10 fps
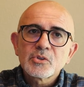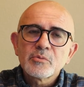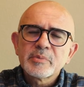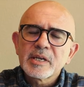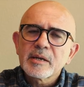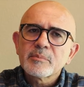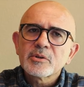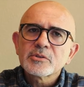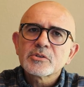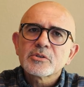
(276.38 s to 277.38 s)
to be
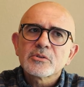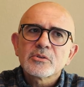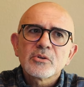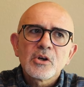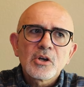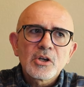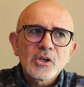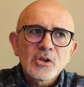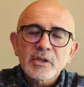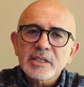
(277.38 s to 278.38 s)
able to
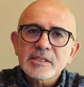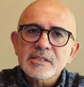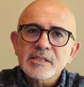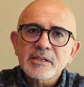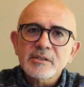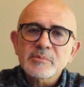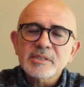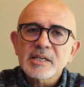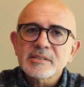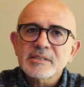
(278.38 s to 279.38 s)
look at the
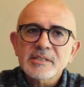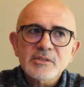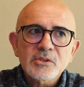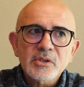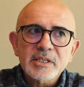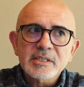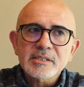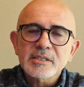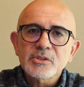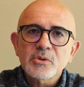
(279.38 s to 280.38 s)
circumstances, look at the
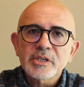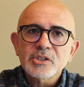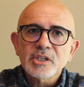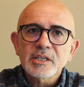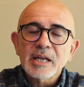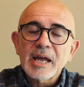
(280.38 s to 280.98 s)
situation,